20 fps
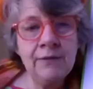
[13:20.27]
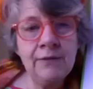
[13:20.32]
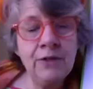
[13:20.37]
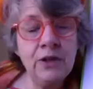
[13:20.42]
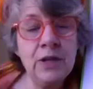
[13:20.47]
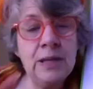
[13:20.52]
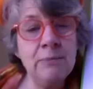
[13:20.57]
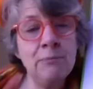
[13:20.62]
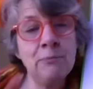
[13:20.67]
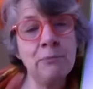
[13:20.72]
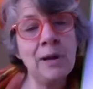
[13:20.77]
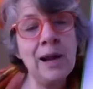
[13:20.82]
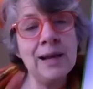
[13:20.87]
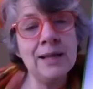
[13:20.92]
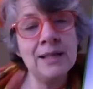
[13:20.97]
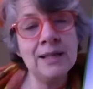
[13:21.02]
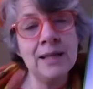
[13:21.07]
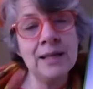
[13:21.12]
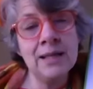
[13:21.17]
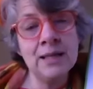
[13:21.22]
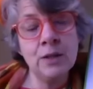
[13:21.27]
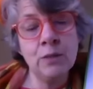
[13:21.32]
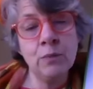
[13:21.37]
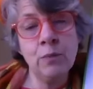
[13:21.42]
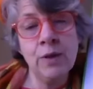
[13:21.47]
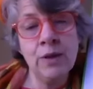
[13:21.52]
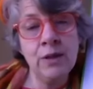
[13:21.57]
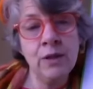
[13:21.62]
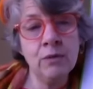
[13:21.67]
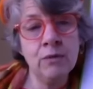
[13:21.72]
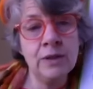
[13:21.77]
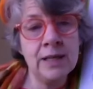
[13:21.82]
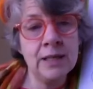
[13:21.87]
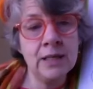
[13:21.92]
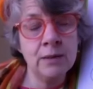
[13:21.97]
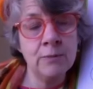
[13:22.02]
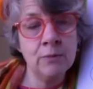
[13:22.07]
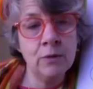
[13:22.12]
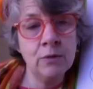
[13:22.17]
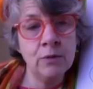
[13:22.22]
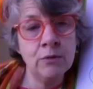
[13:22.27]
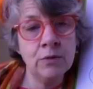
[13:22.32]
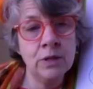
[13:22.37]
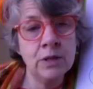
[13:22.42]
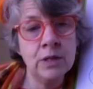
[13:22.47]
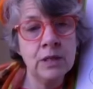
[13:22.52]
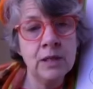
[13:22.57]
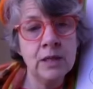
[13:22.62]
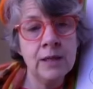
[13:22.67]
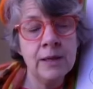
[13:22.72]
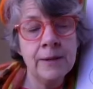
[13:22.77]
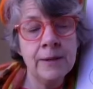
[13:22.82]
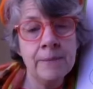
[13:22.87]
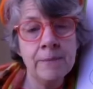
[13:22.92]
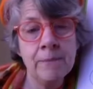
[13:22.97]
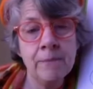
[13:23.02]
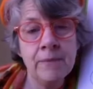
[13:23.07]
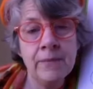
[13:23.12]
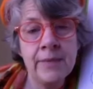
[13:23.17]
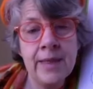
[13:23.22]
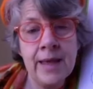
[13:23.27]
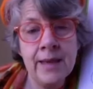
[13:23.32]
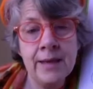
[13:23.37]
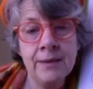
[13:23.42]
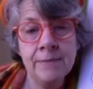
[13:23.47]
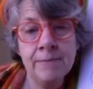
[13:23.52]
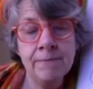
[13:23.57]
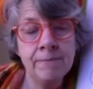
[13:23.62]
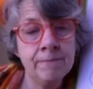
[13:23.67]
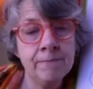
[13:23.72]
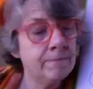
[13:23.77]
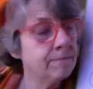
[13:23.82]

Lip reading: need practice with your decimals, then